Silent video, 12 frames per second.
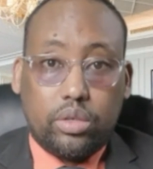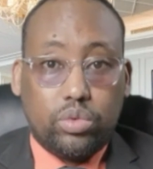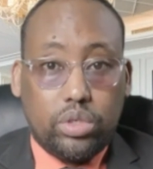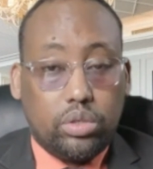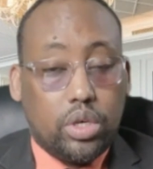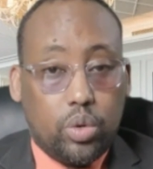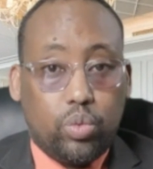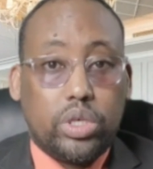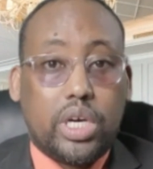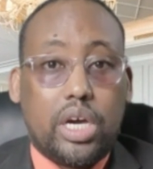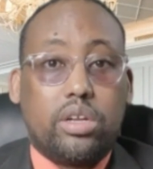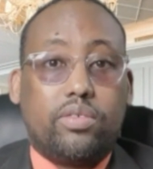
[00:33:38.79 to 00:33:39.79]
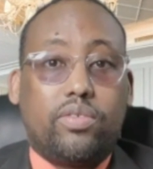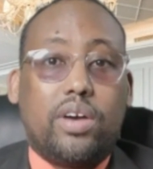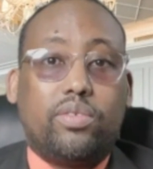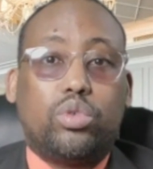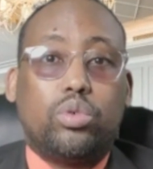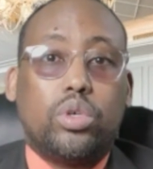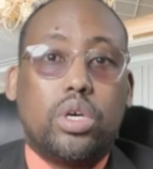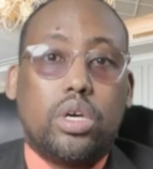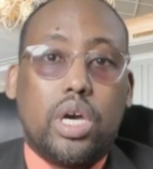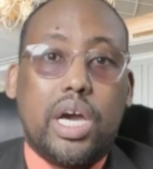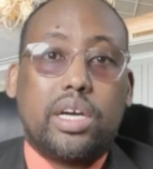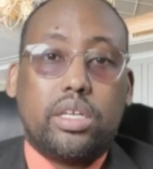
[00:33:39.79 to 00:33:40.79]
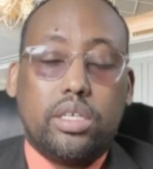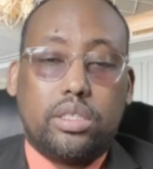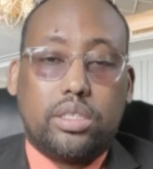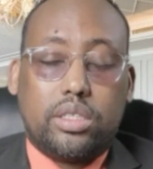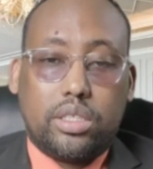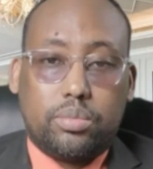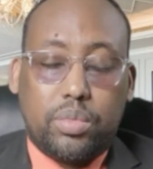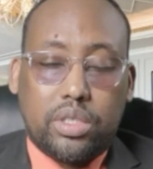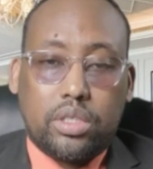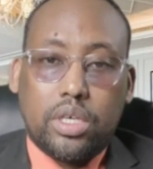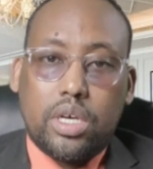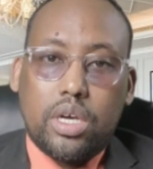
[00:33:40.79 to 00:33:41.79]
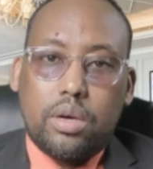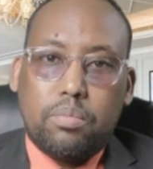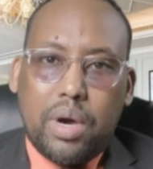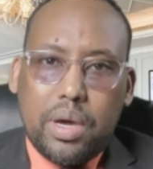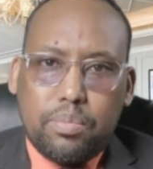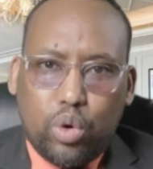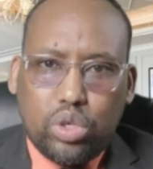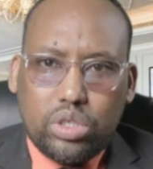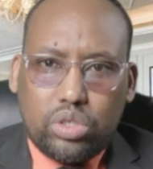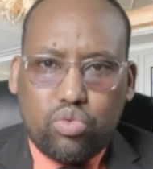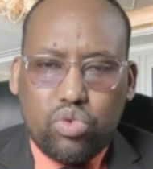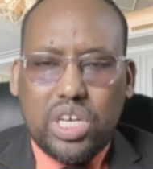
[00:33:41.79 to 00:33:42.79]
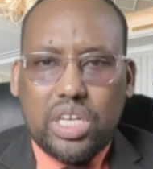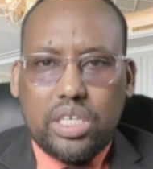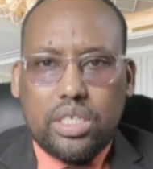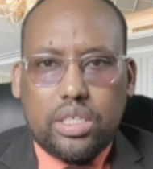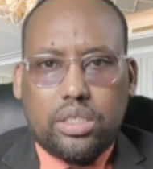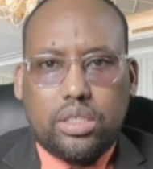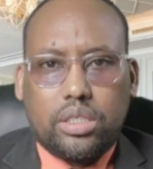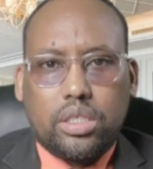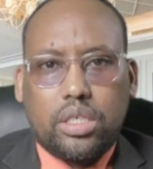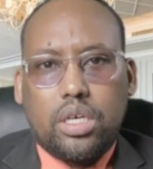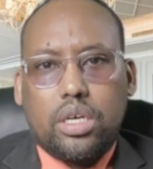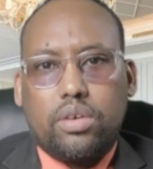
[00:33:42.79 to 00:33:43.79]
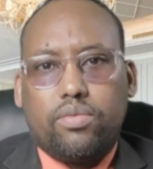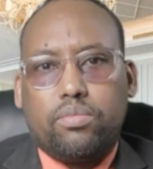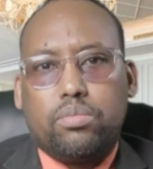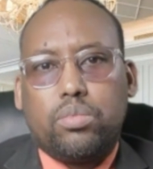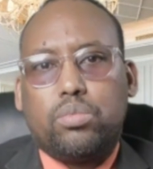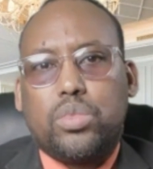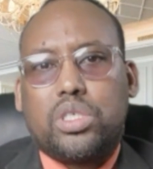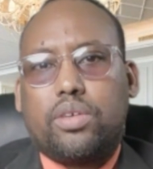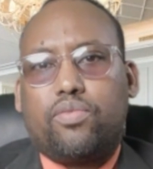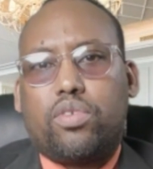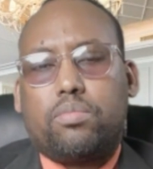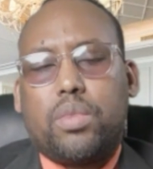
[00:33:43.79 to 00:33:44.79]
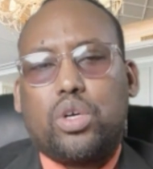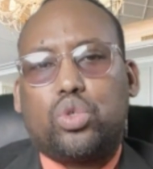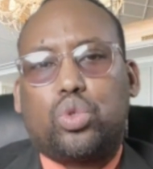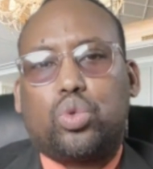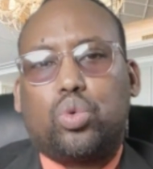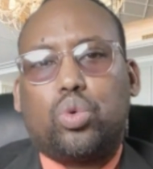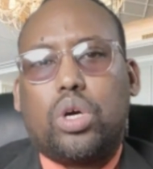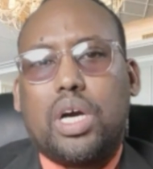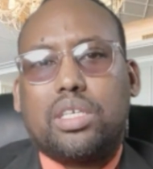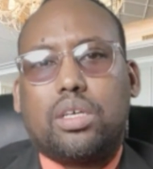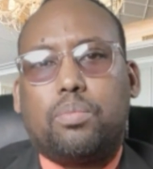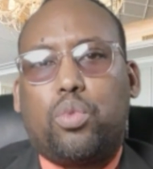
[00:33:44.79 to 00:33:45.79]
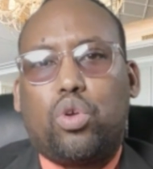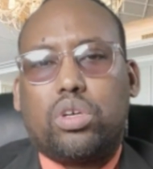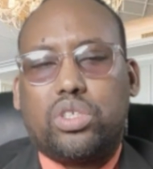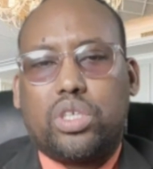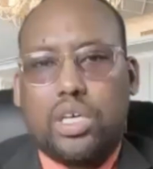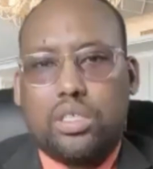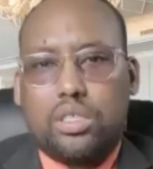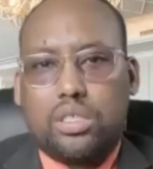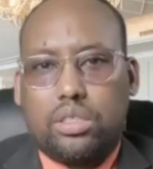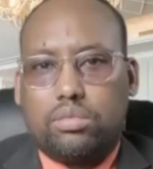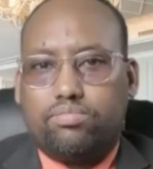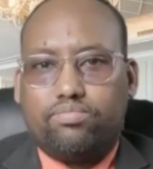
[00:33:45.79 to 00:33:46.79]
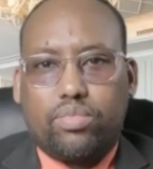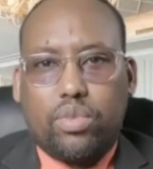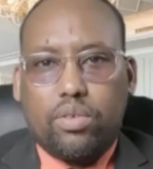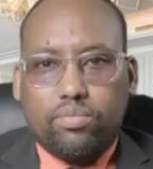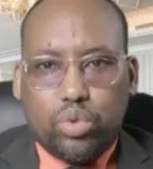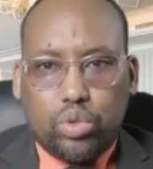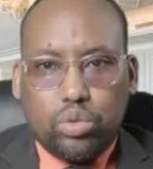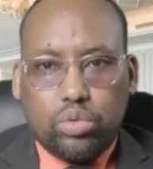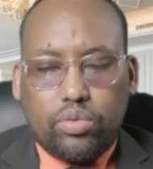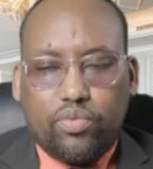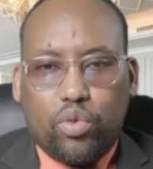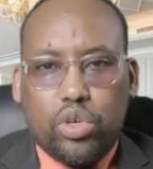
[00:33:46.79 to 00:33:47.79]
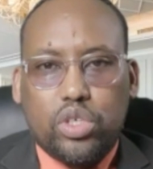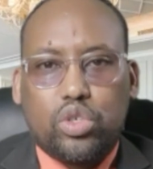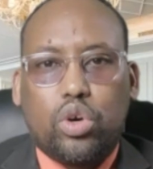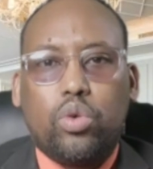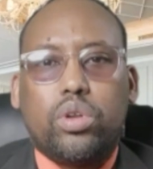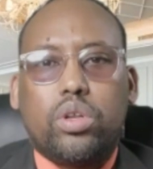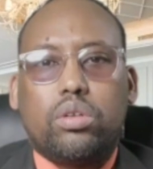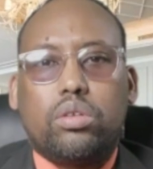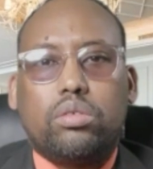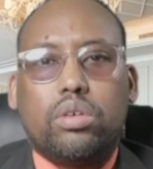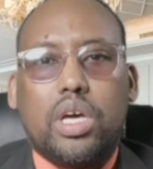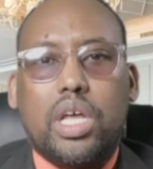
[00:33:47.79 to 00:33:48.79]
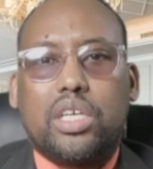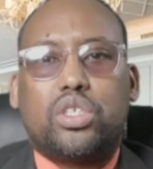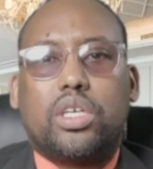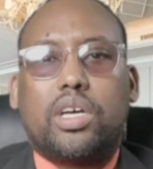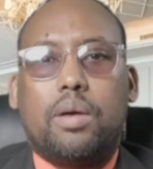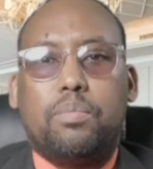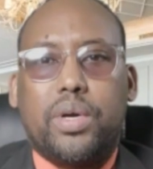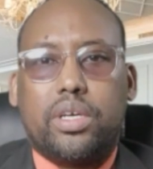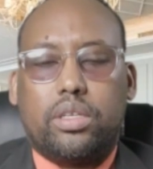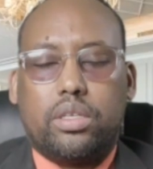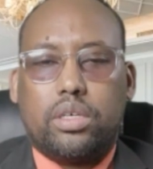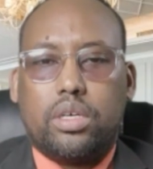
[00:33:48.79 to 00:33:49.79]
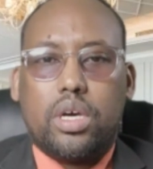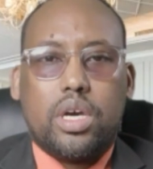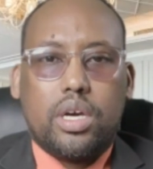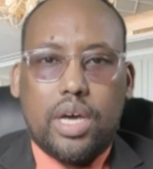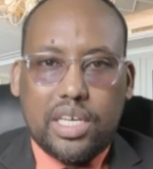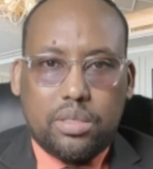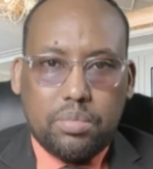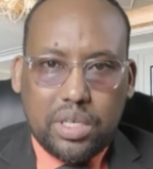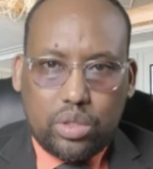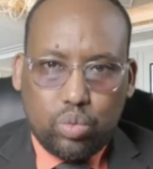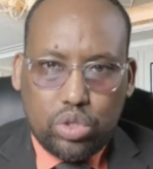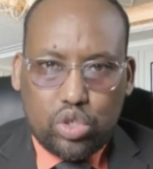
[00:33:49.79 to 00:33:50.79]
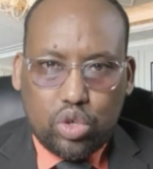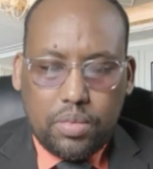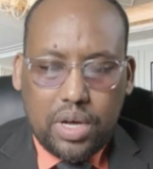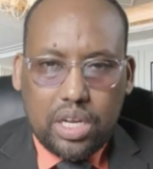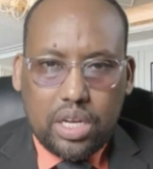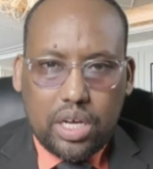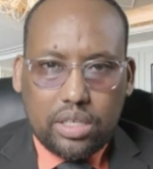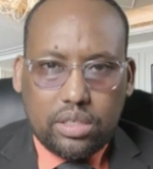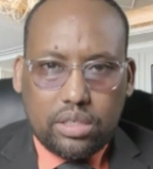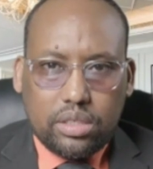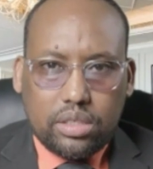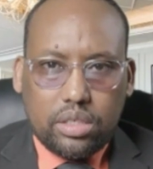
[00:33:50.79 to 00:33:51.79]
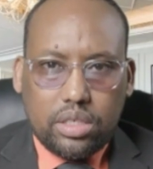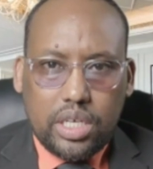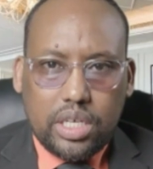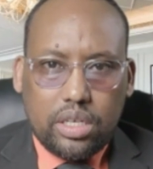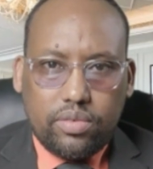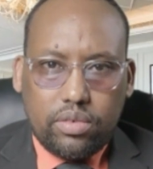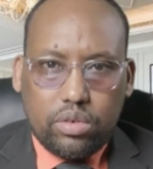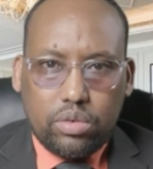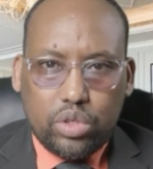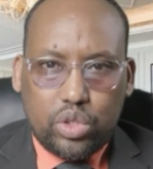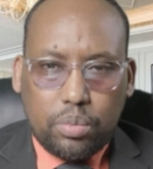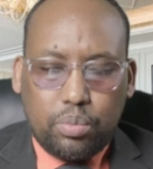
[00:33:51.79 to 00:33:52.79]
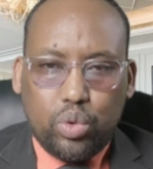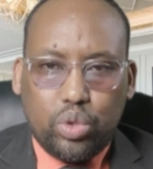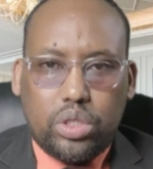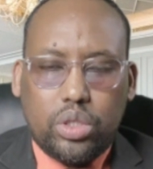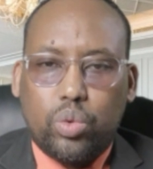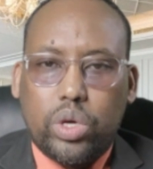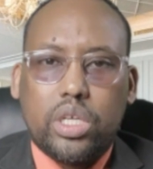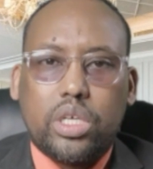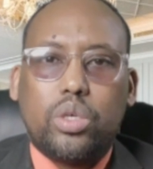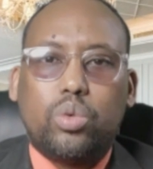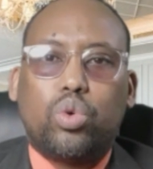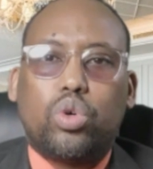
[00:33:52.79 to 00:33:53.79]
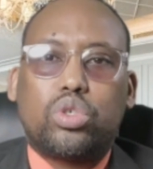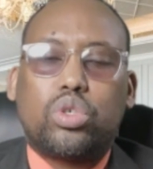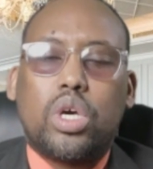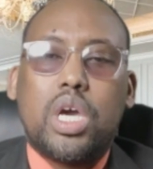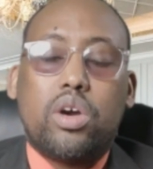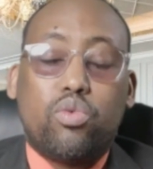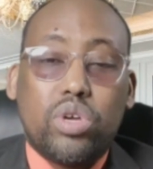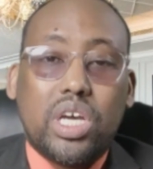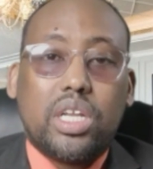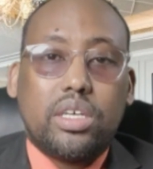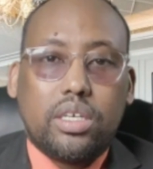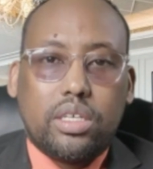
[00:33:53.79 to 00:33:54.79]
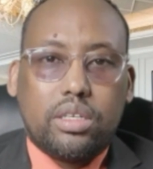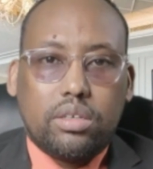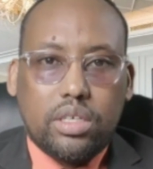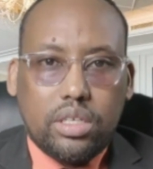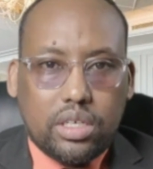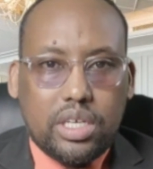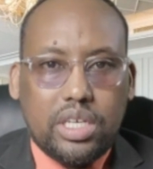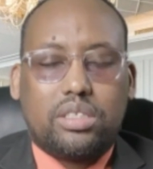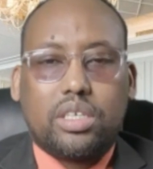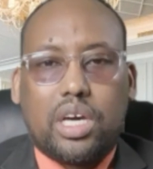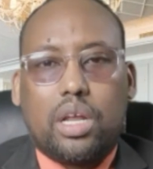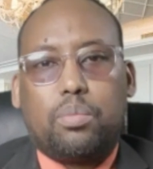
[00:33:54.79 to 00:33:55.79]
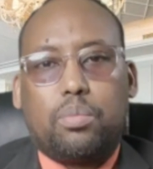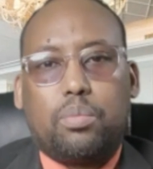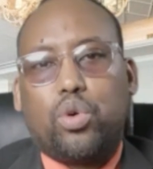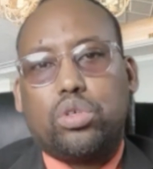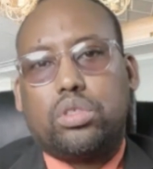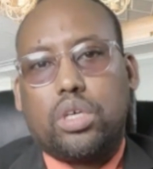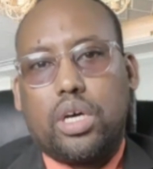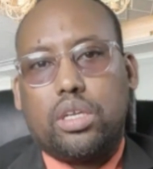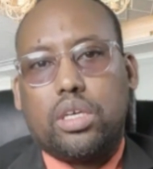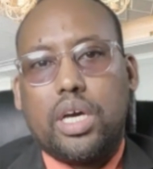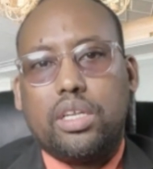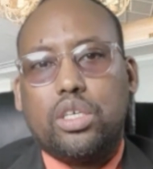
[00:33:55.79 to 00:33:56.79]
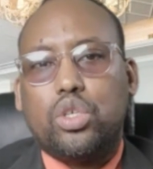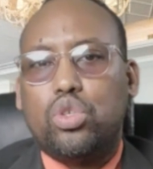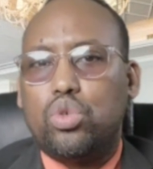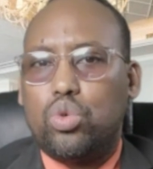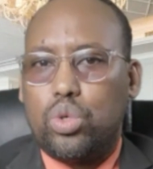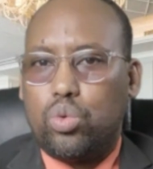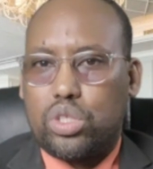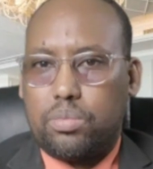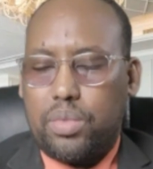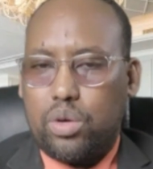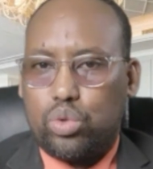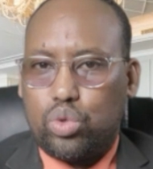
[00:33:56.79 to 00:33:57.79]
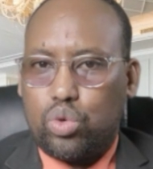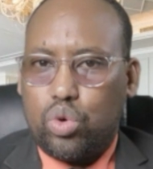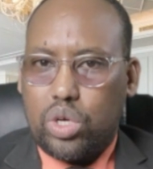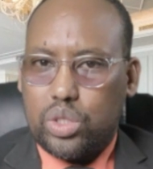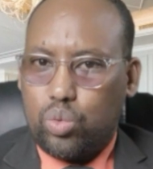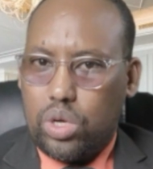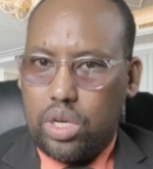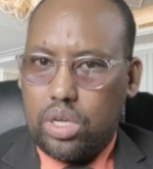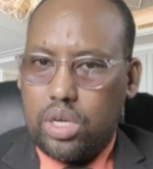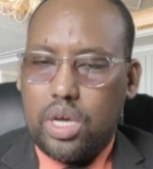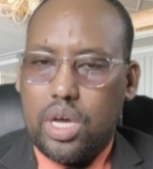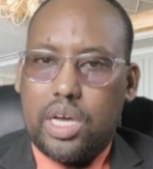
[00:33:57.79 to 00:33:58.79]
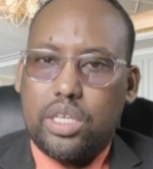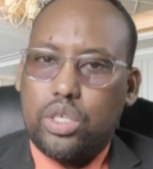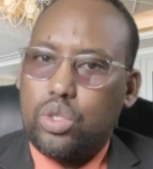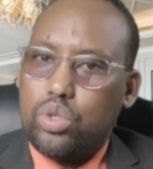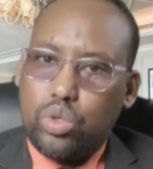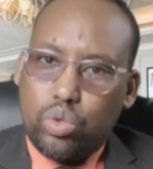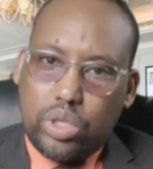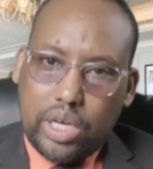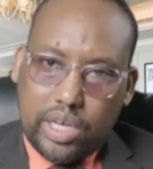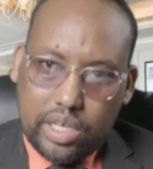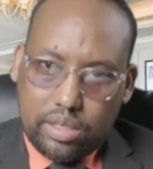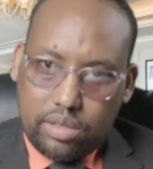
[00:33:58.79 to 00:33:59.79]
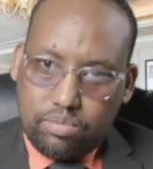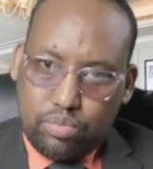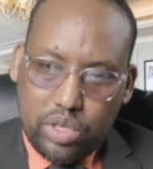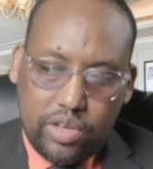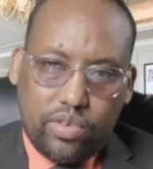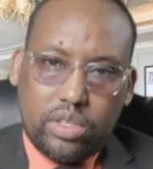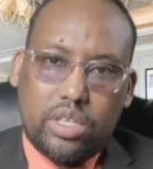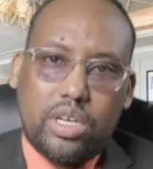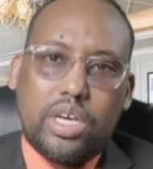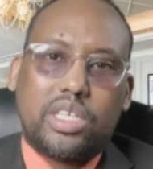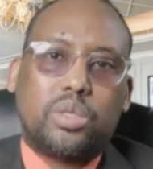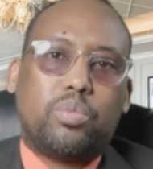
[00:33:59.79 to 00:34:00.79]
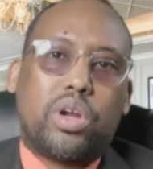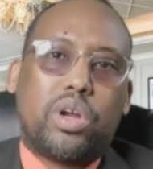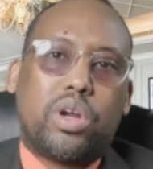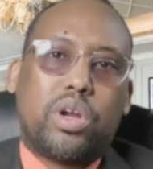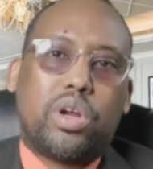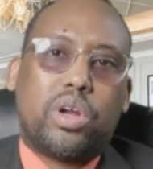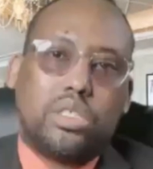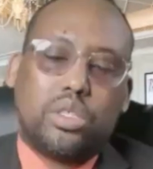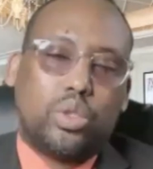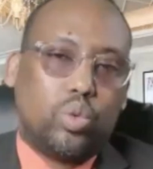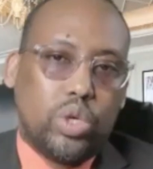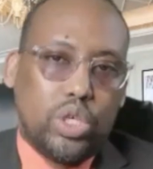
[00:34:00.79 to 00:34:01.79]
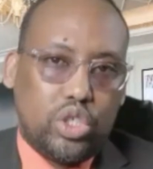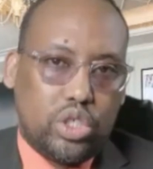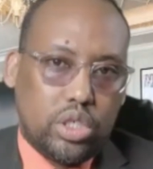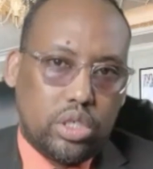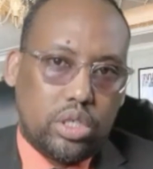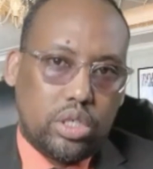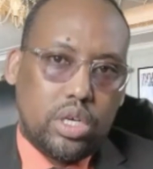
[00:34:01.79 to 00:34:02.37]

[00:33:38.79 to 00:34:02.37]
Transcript: We kind of have to agree to this. But my point really is Mr. Farmajo has apologized for his own election campaign, has met with Somaliland in Djibouti when he was really in critical point, and he knew he was about to go as well, and he knew that even the ex-prime minister situation,